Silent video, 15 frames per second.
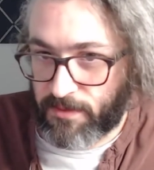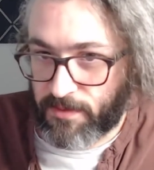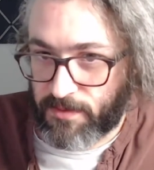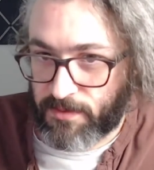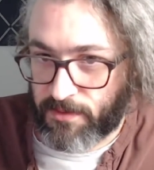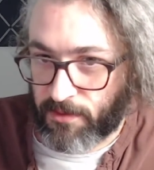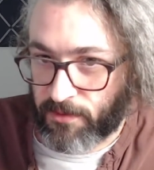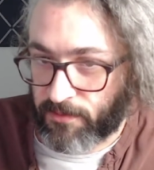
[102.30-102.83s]

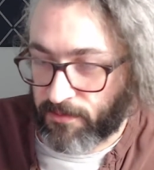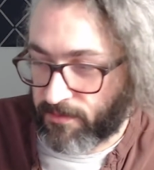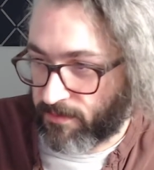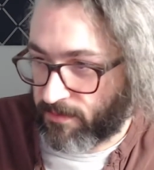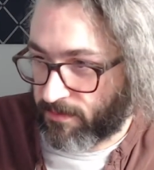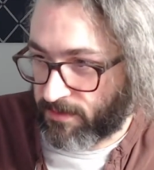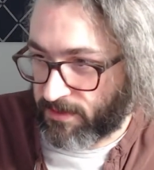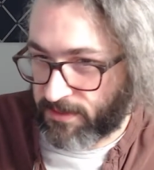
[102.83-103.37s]
So
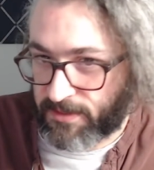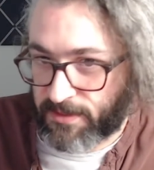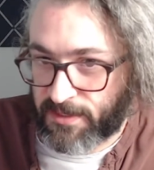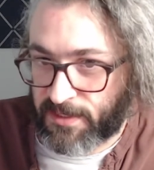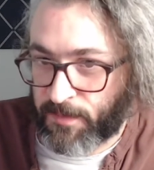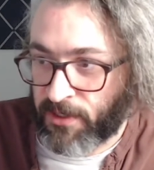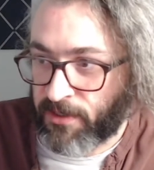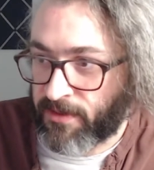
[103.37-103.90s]
just to
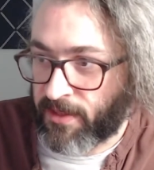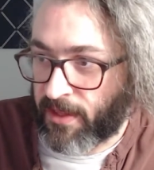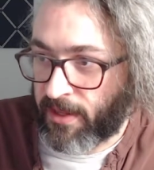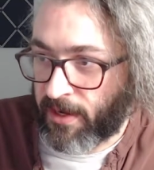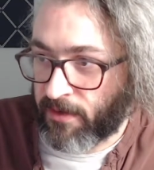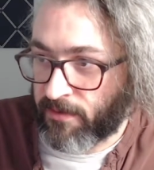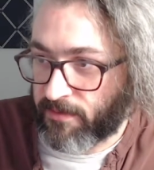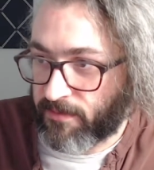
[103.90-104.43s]
spell that
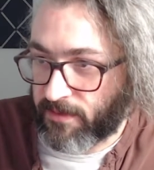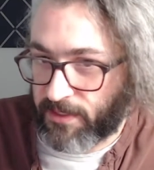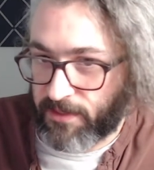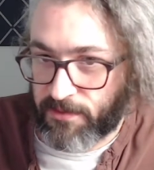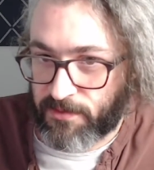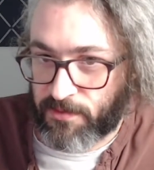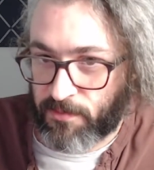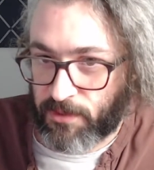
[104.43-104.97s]
out,
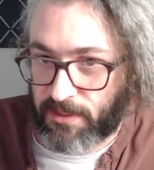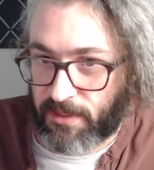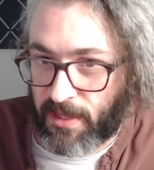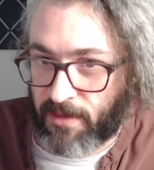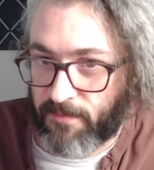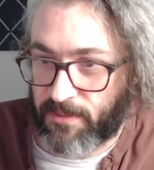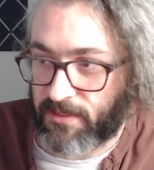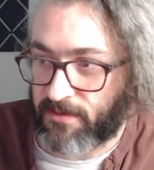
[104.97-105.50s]
here's what
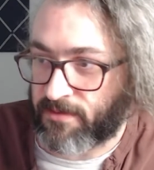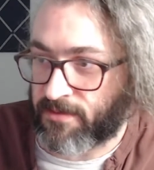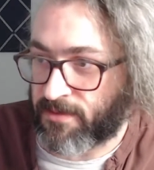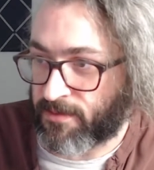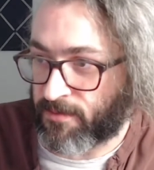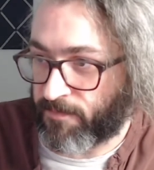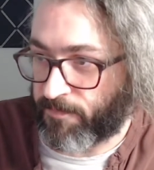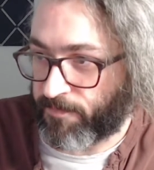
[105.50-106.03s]
that
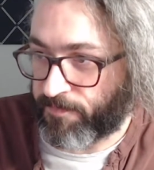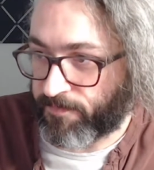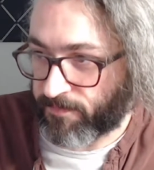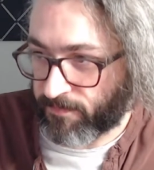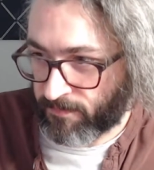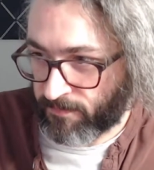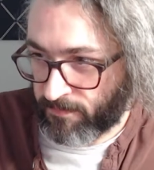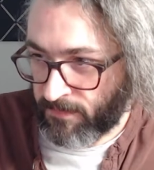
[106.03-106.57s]
means.
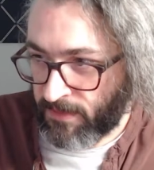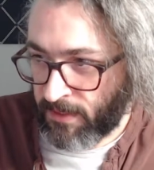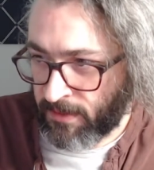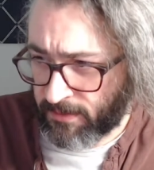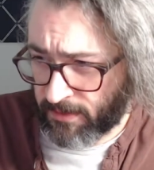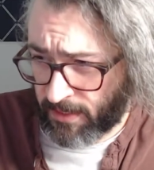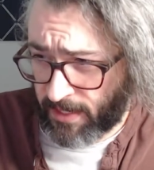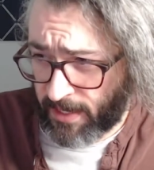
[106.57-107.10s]

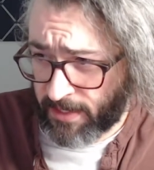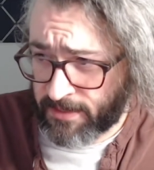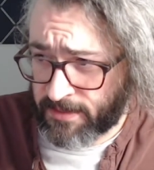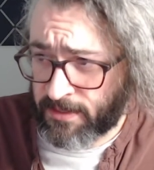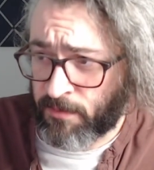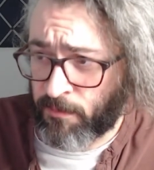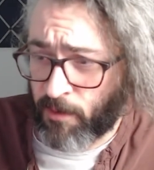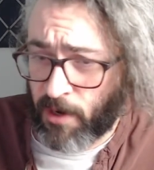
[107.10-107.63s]
Let x
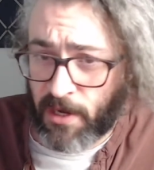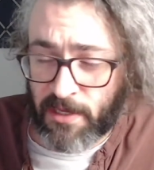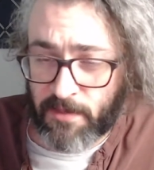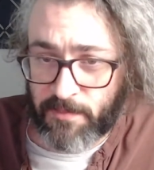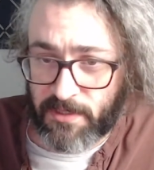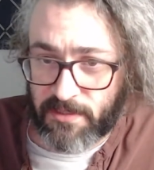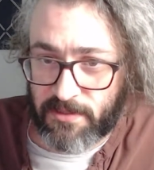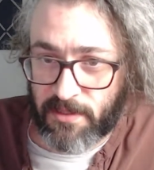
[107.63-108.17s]
and y
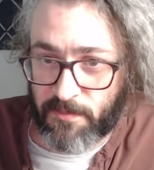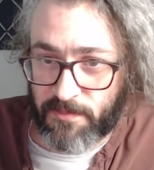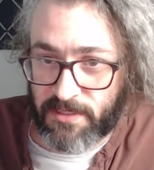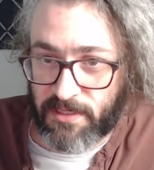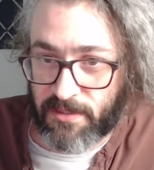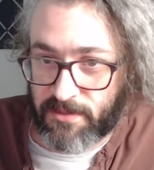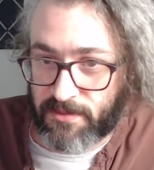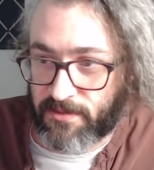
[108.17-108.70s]
be
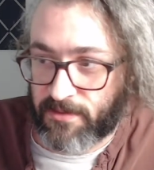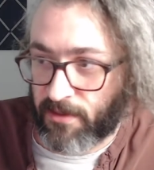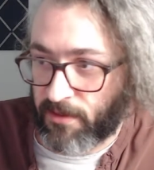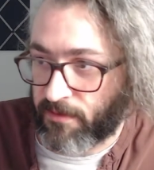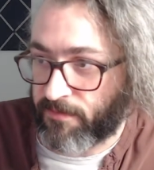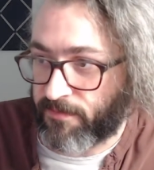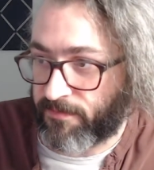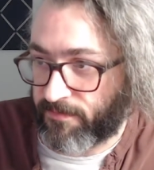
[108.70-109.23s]
subsets
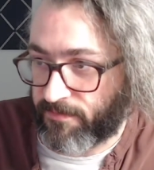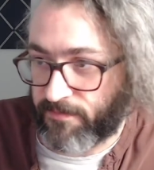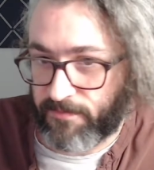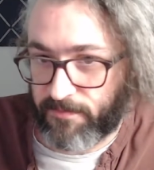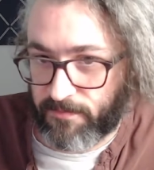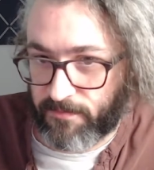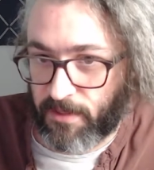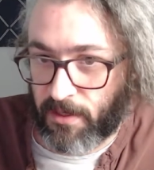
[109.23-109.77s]
of
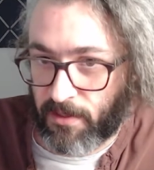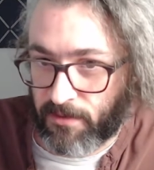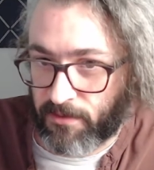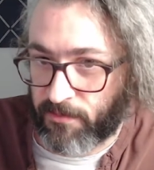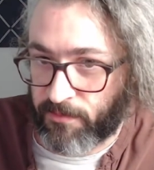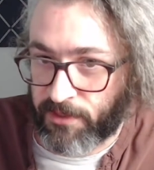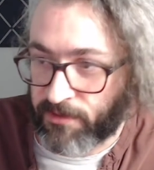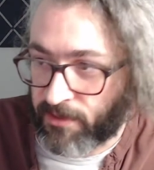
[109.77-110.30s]
uh,
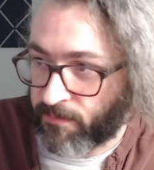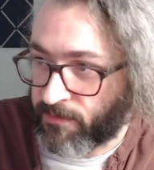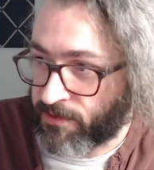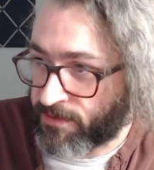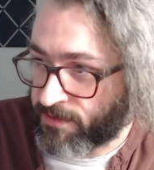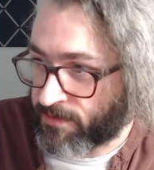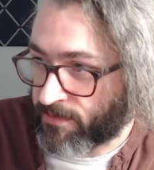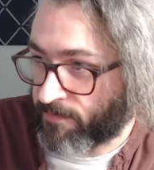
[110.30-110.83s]
the real
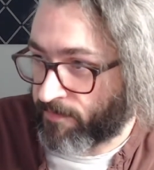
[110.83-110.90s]
numbers.